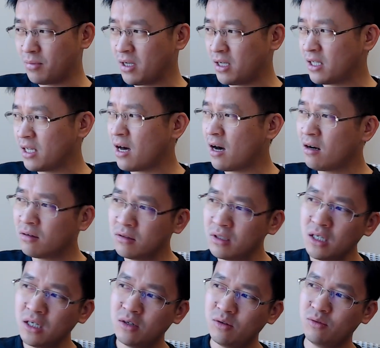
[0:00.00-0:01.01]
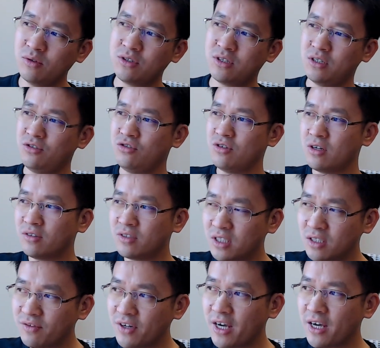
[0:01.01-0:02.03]
But now with
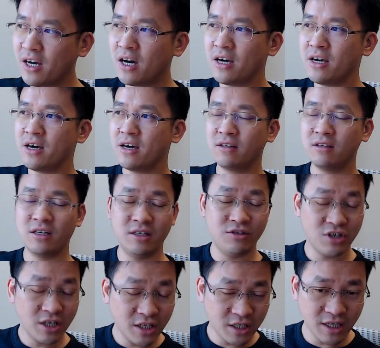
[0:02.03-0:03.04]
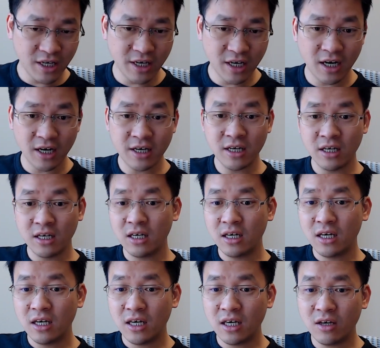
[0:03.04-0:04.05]
generative AI and agentic AI,
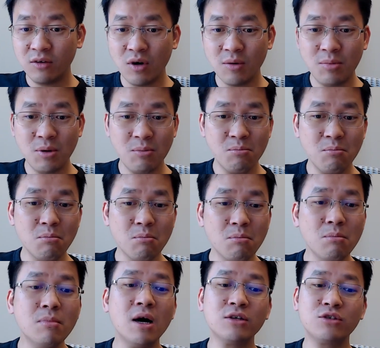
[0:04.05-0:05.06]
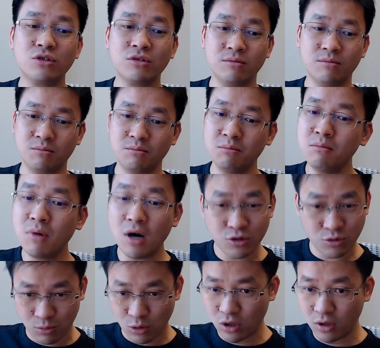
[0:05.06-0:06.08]
it will be much
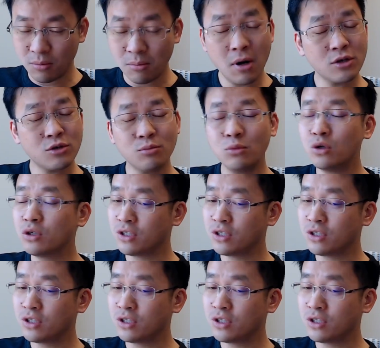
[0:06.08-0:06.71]
more